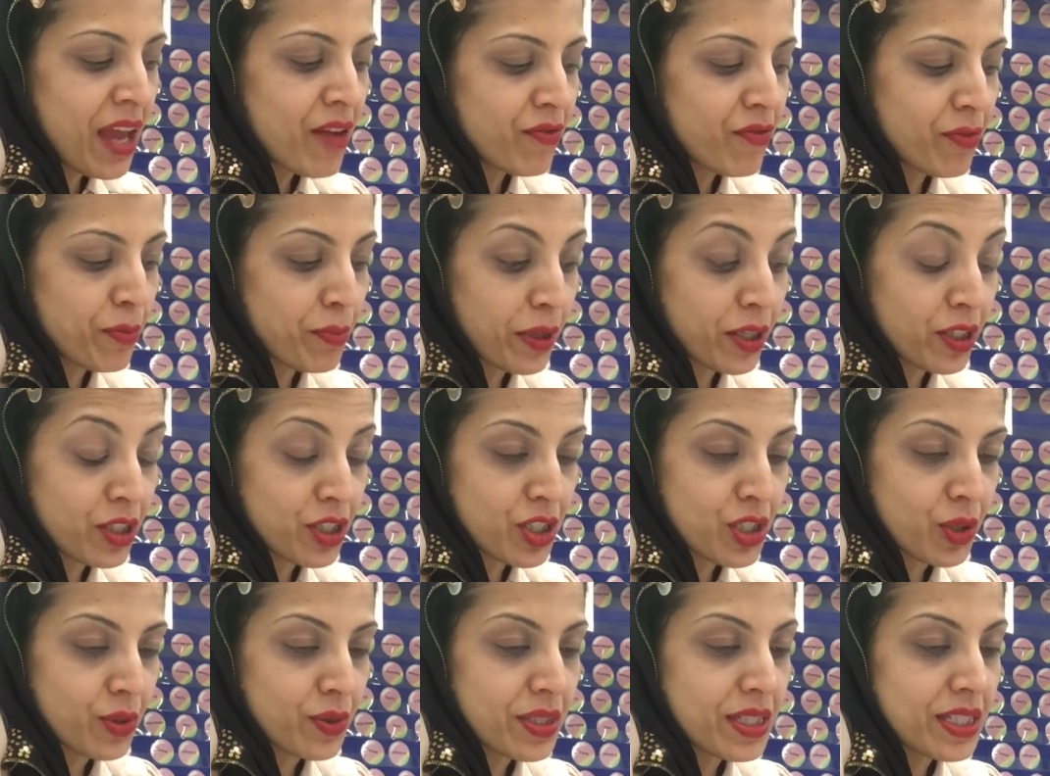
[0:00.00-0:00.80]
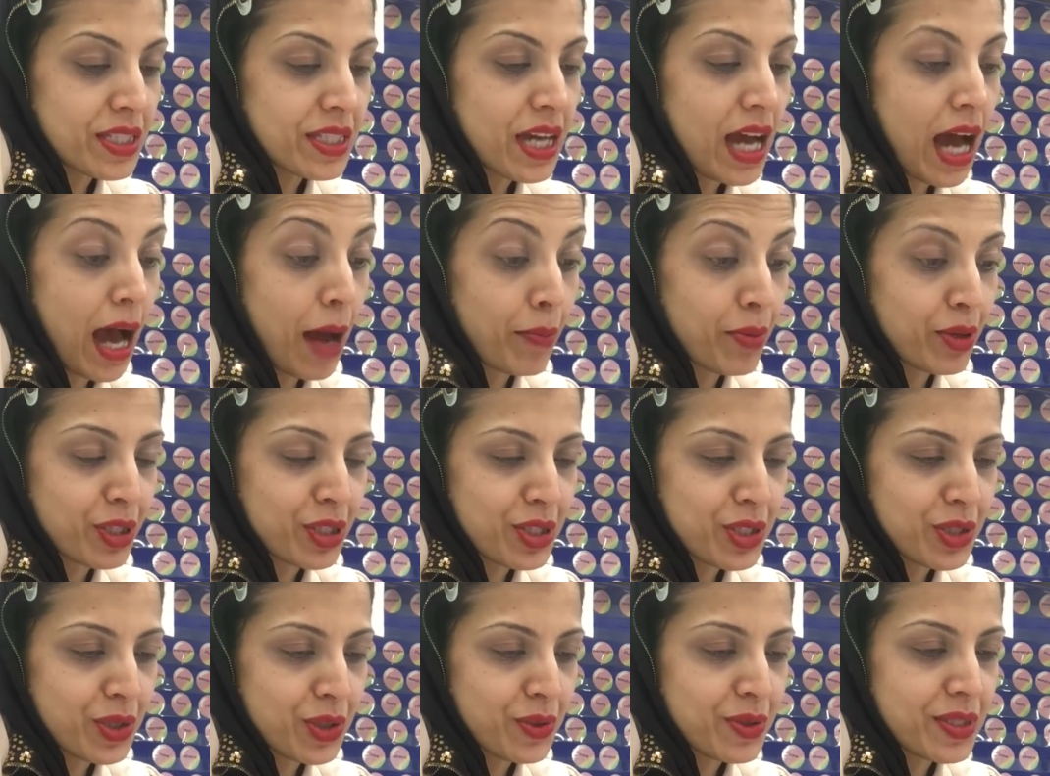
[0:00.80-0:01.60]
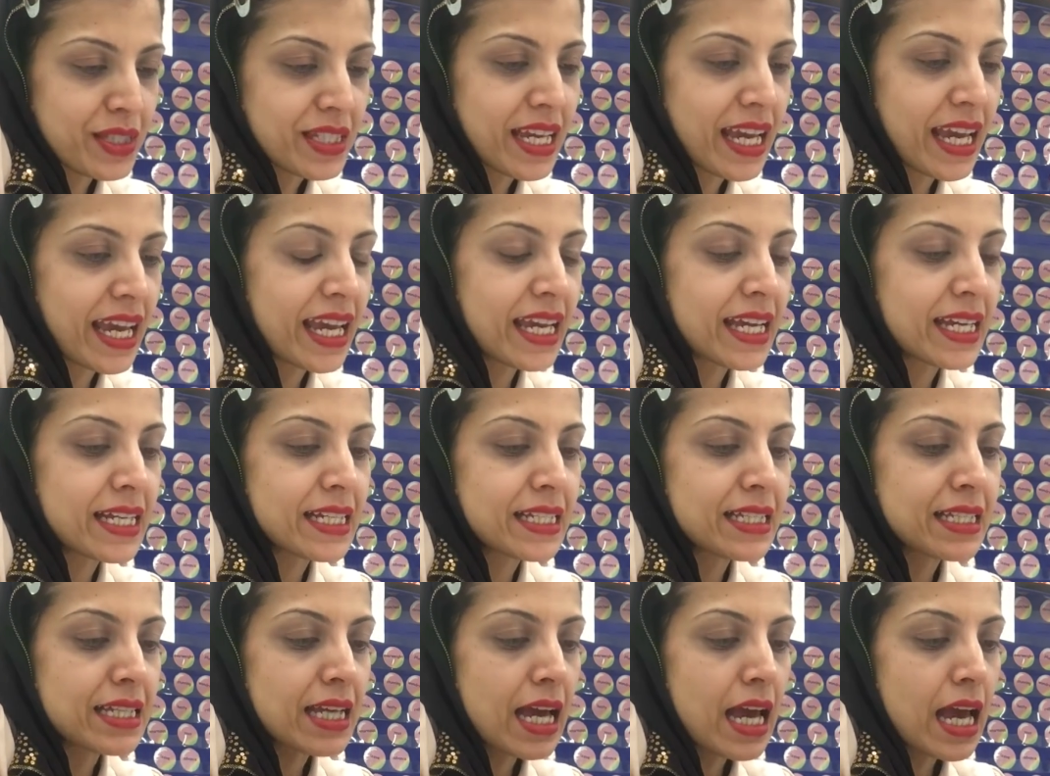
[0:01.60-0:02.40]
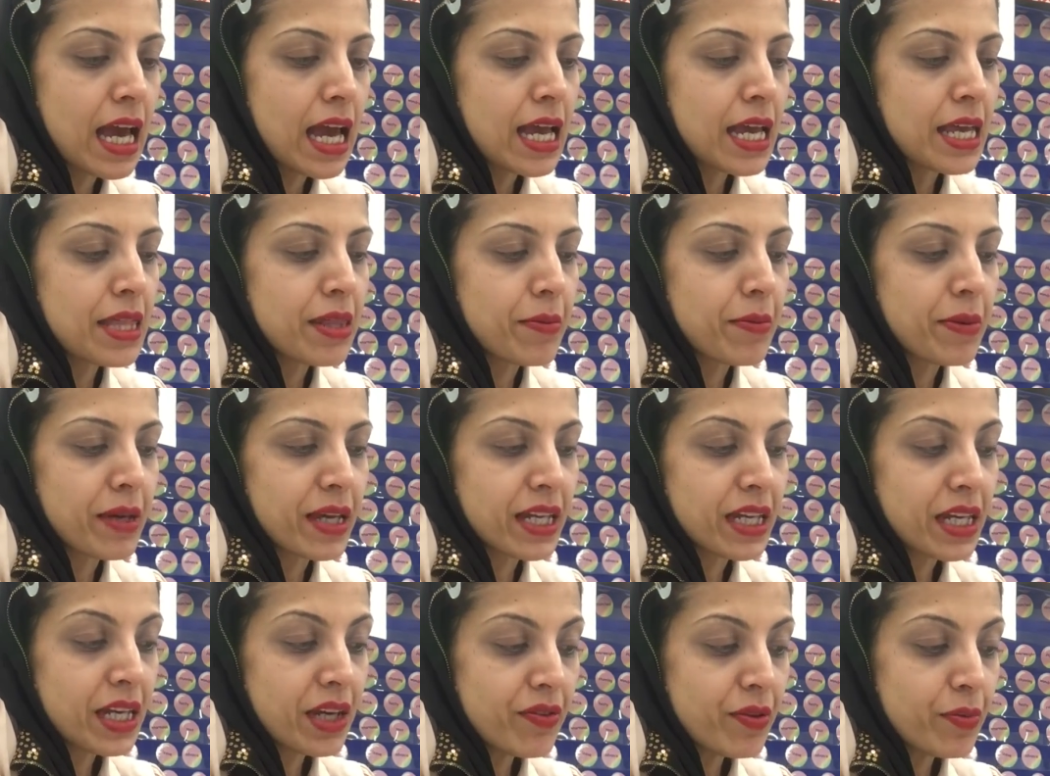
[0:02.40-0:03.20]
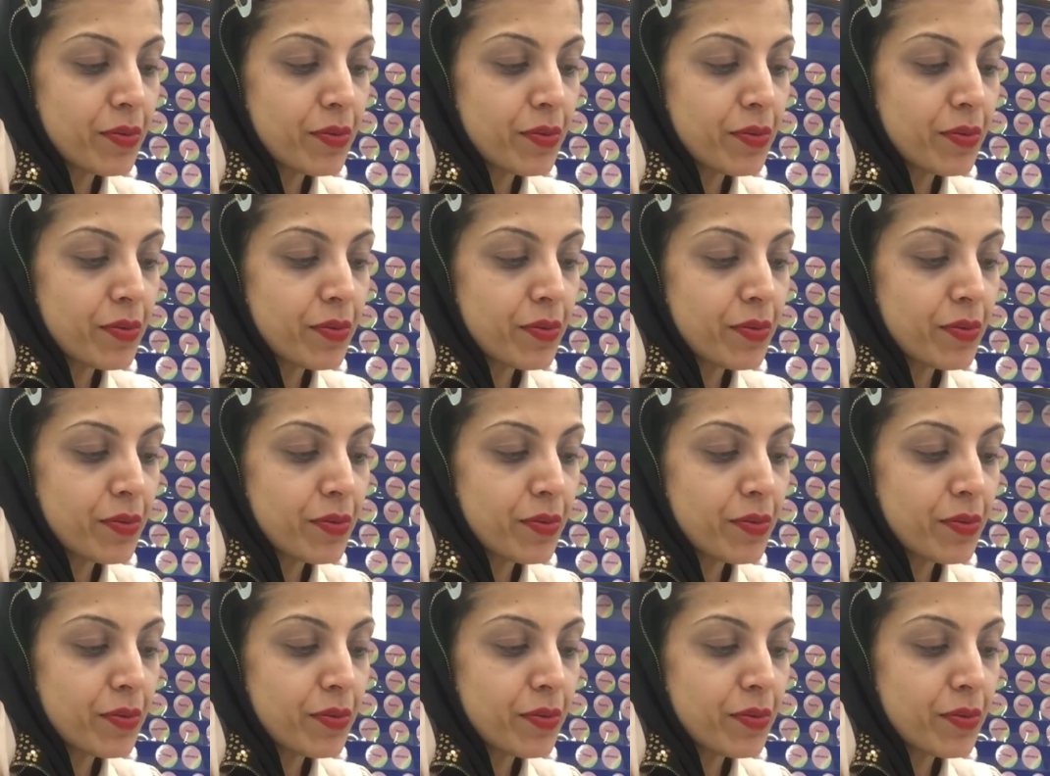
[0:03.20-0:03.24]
Buttered toast, hot buttered toast. And in the beginning of the